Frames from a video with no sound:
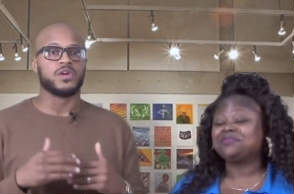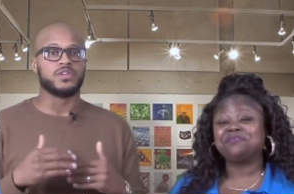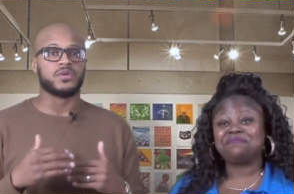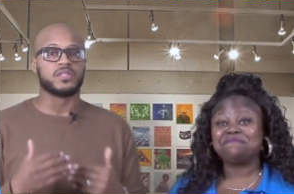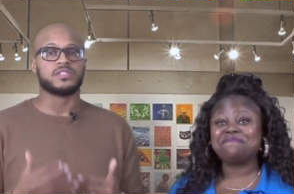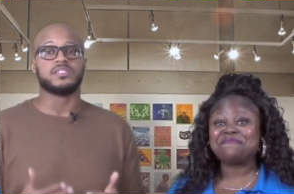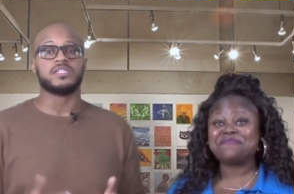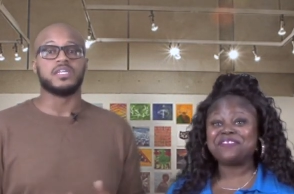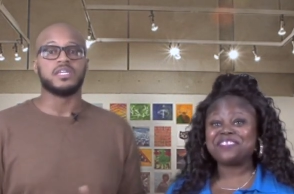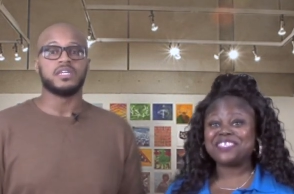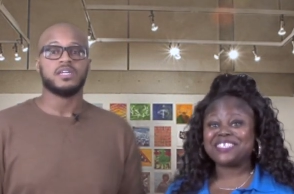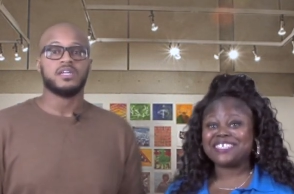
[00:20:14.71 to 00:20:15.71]
Speaker 1: you can
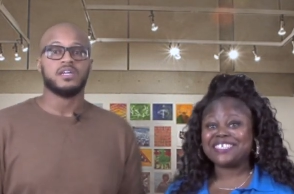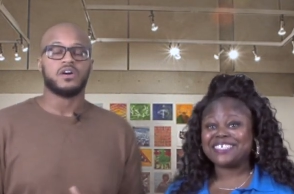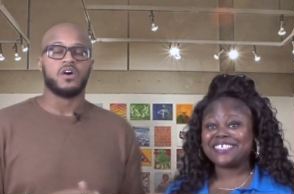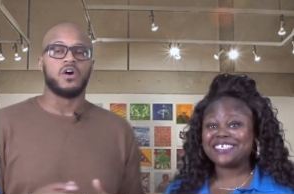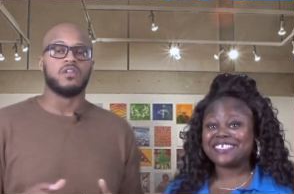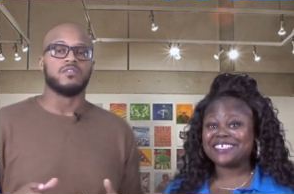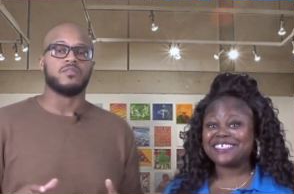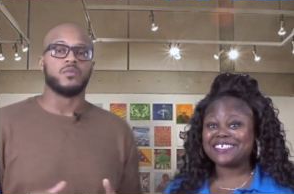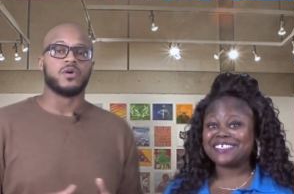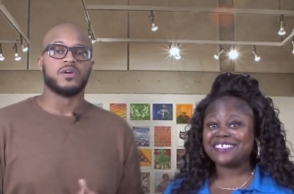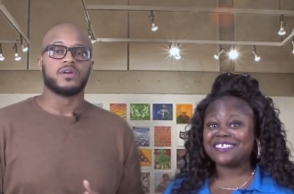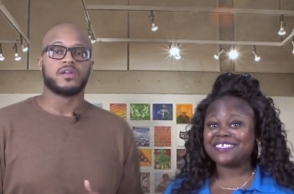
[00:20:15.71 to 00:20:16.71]
see all of the
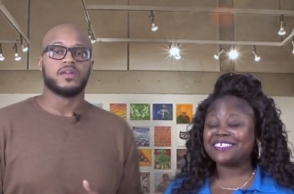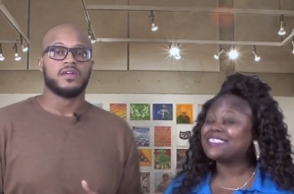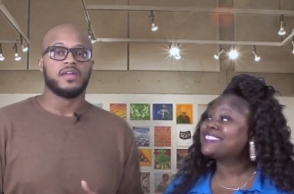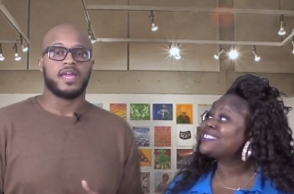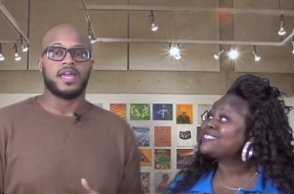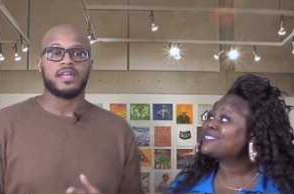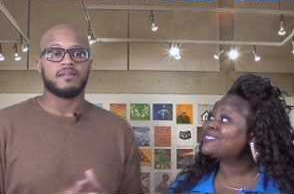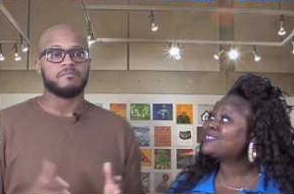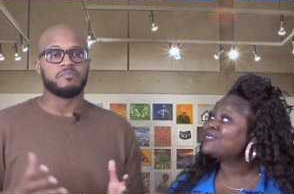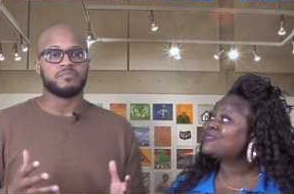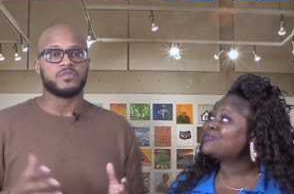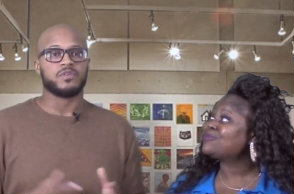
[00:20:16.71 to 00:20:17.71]
work.
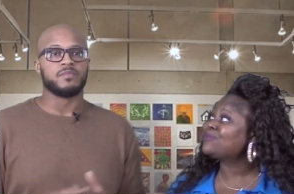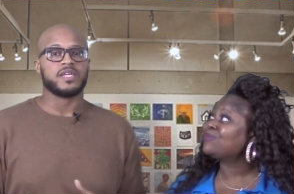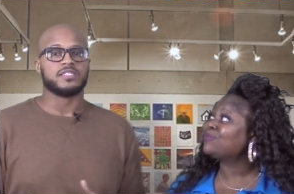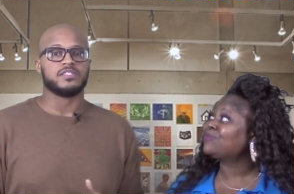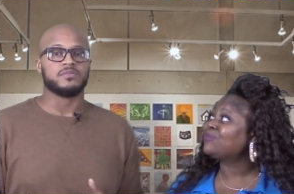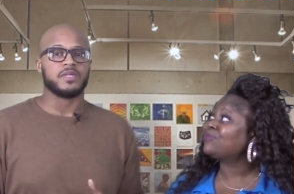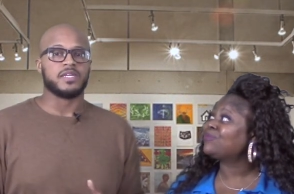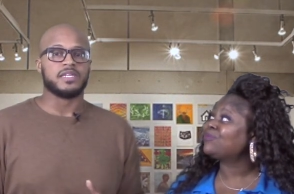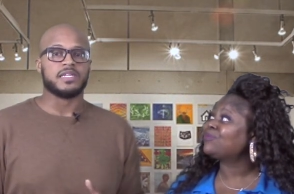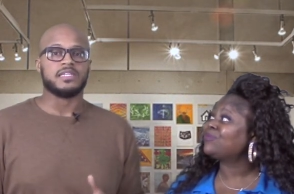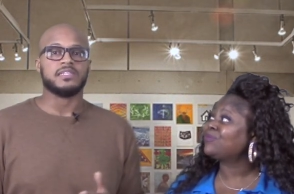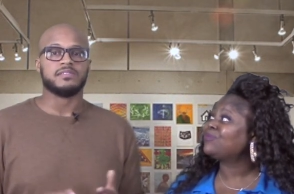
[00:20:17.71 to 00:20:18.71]
And you message
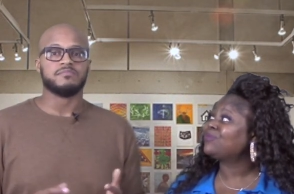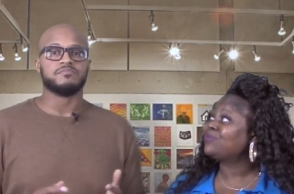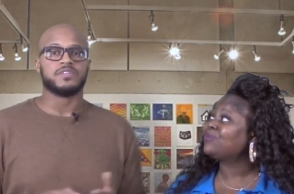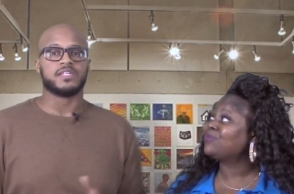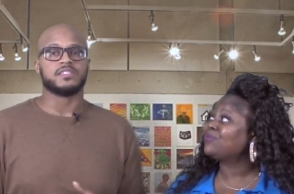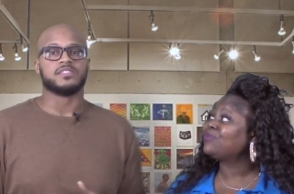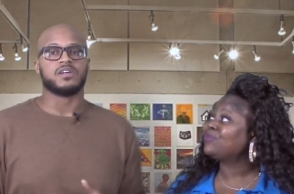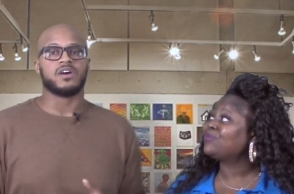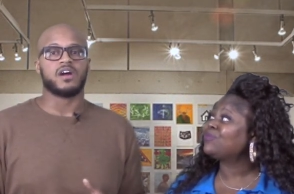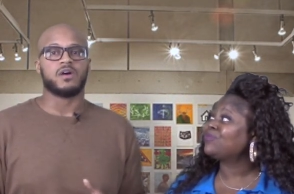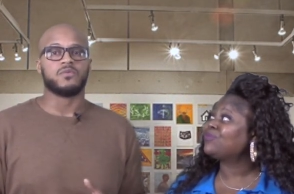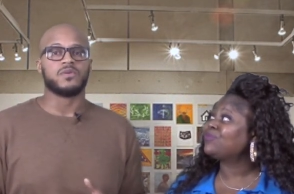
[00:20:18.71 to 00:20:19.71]
me, and chances
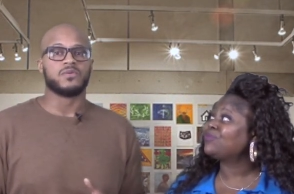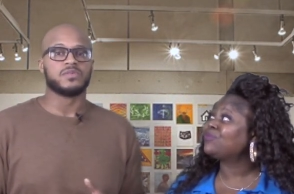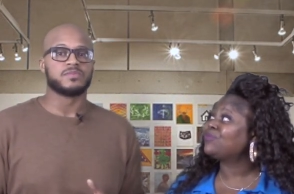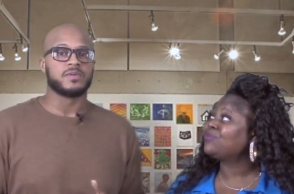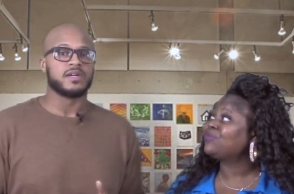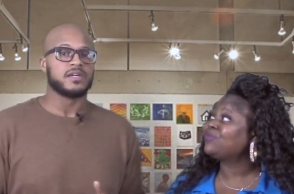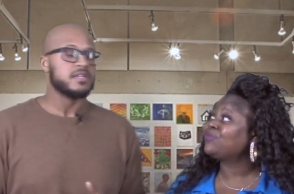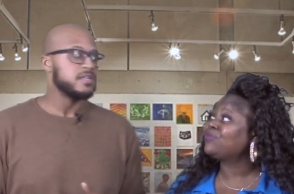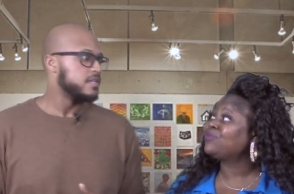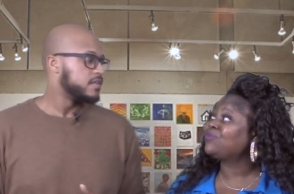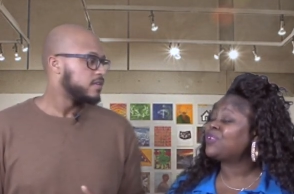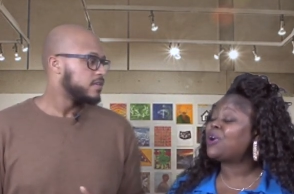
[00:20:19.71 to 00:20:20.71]
are I will respond.
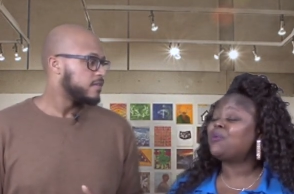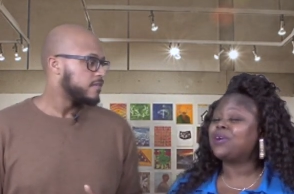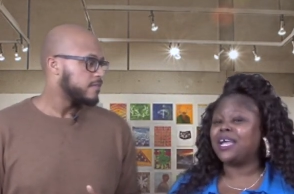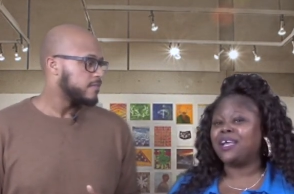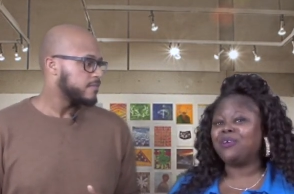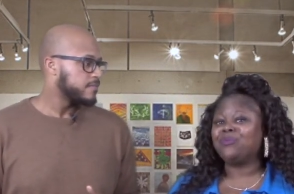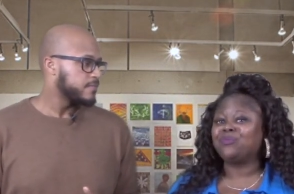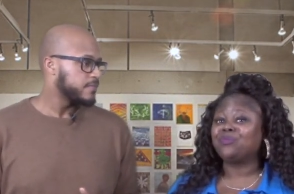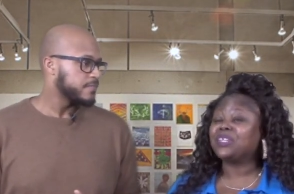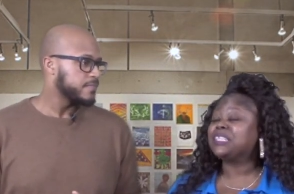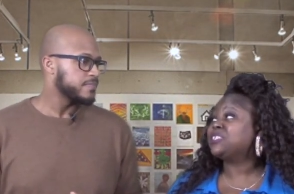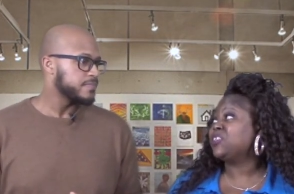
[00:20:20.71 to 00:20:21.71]
Speaker 2: Okay.
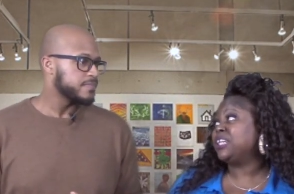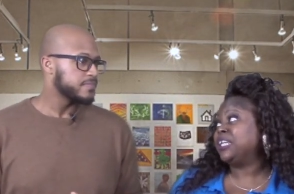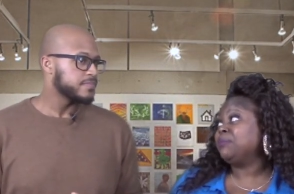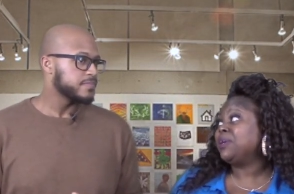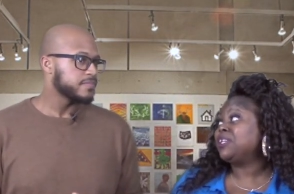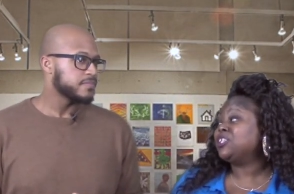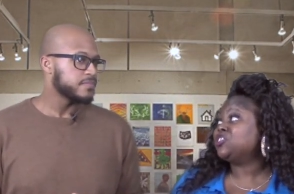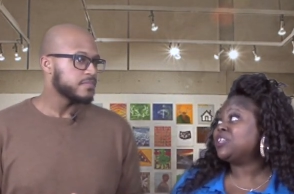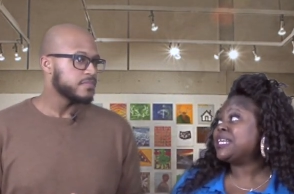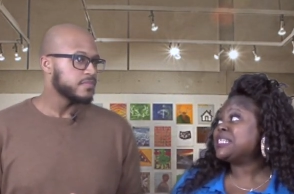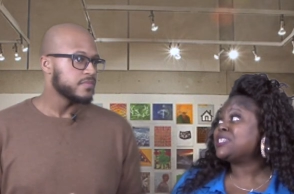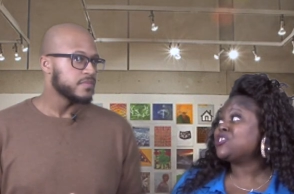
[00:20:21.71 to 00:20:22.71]
Is there an email
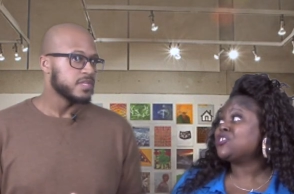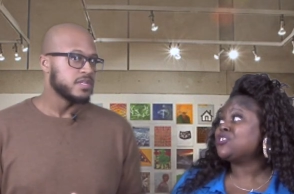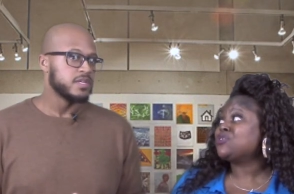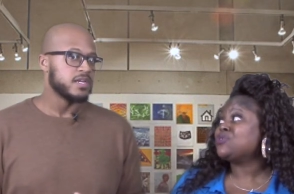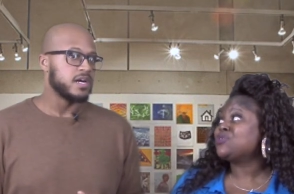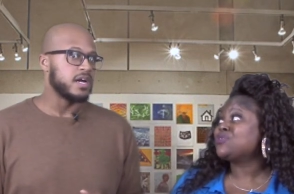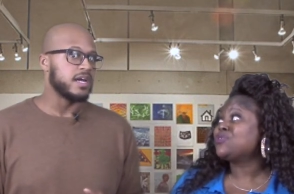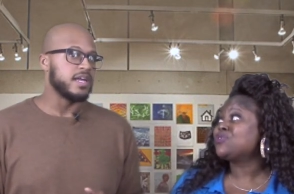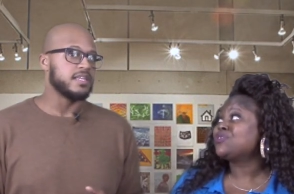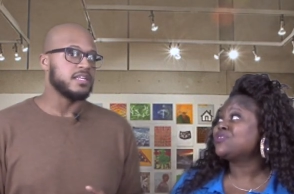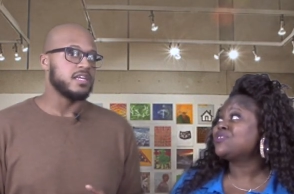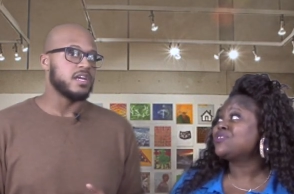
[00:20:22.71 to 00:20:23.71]
address too?
Speaker 1: Uh,
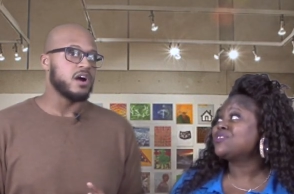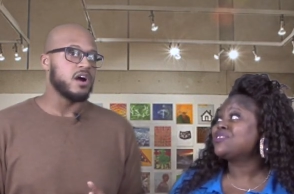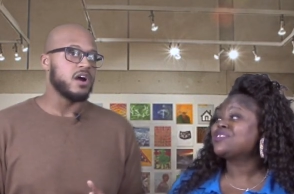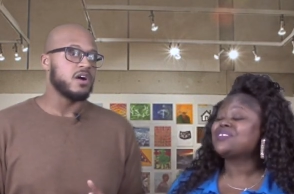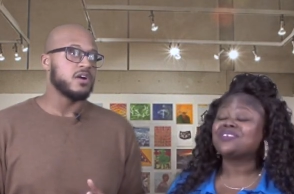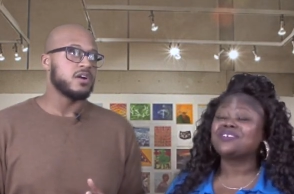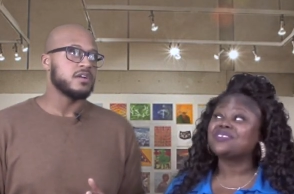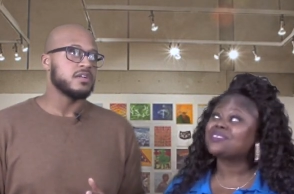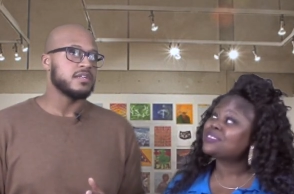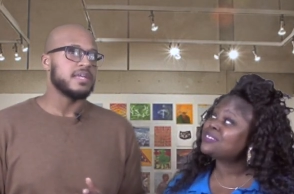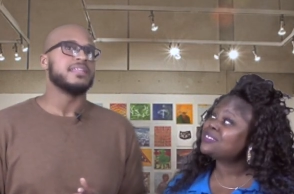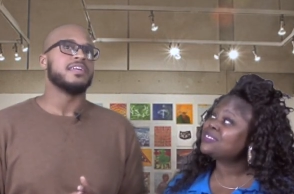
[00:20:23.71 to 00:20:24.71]
NDR,
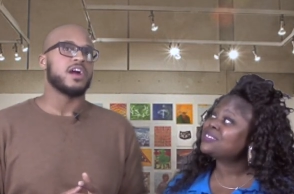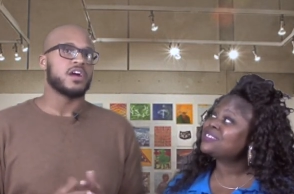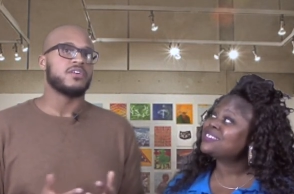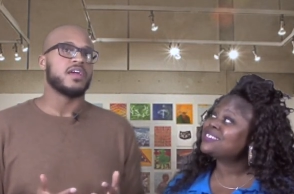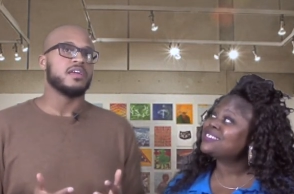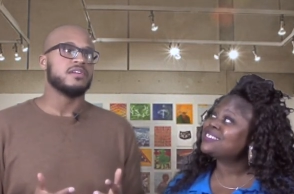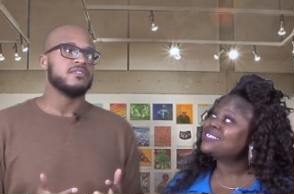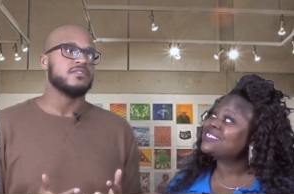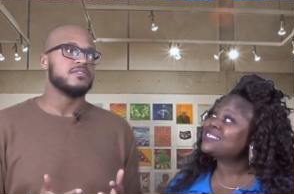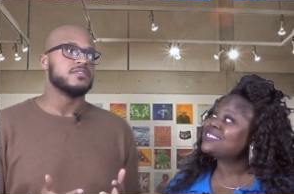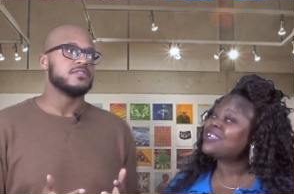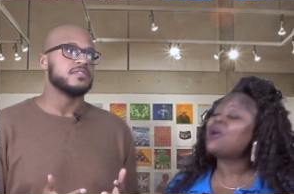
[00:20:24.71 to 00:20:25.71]
NDR
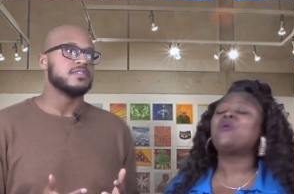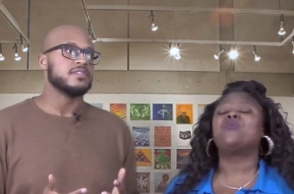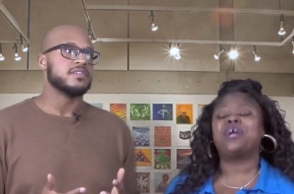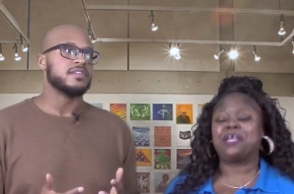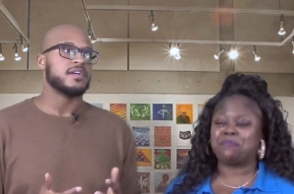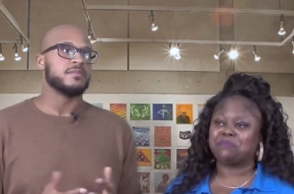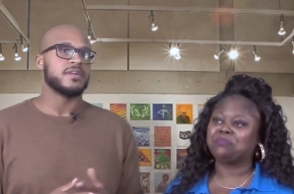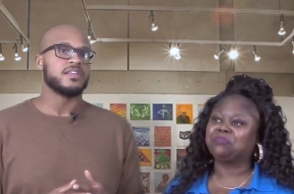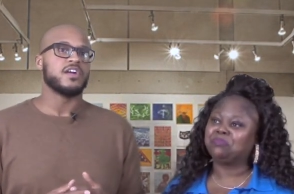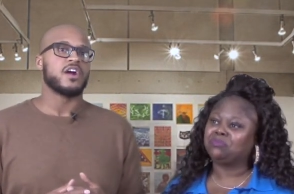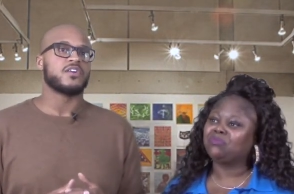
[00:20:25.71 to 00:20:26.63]
Creative. Oh, okay. Yep, NDR